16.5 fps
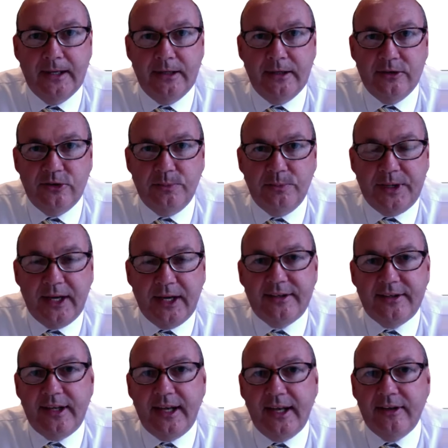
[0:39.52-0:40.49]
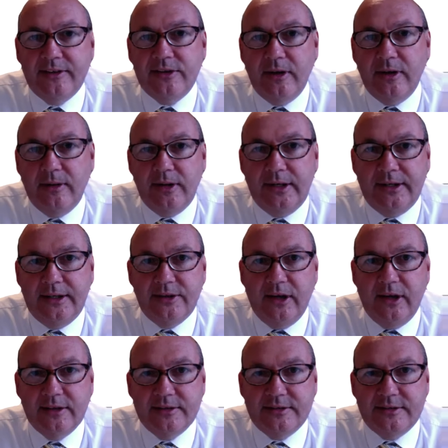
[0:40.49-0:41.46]
So BITA's
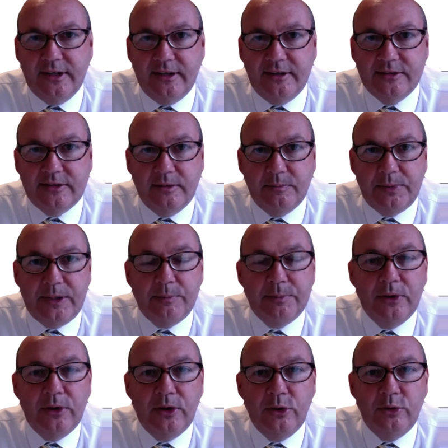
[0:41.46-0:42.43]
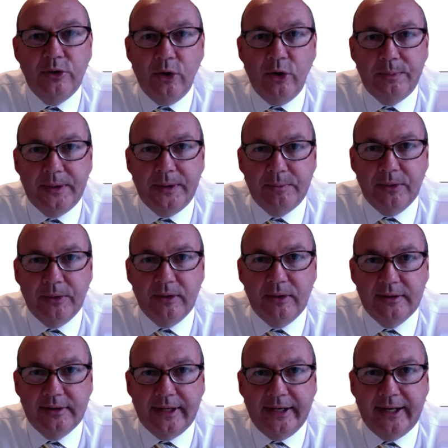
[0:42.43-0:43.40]
ethos is people who know people
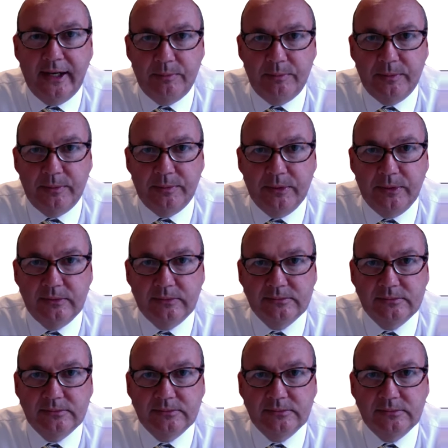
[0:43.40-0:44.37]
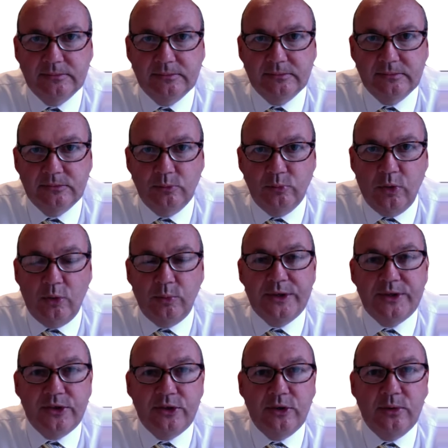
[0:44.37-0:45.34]
that help people. What
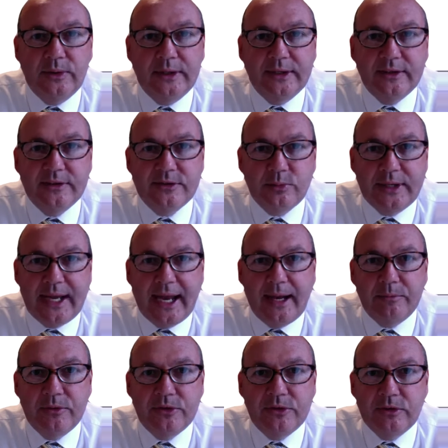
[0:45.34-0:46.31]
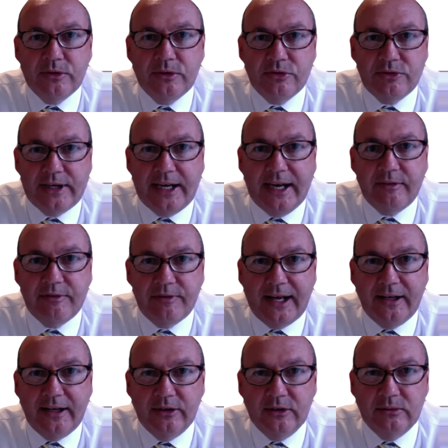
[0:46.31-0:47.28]
we do is we aim to create
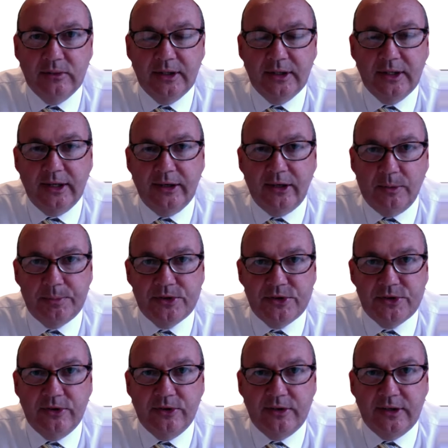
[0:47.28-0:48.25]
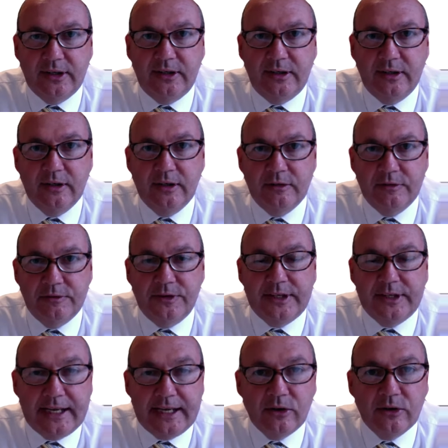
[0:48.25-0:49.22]
value and opportunity for
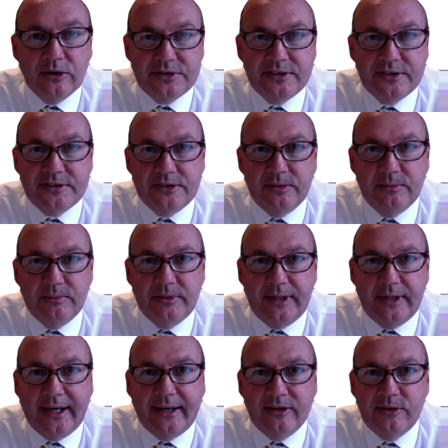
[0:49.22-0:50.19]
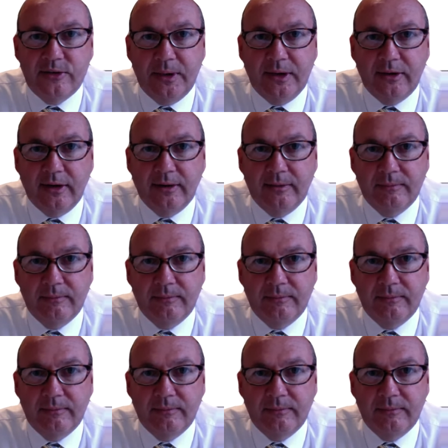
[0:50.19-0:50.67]
the ecosystem that is Bita.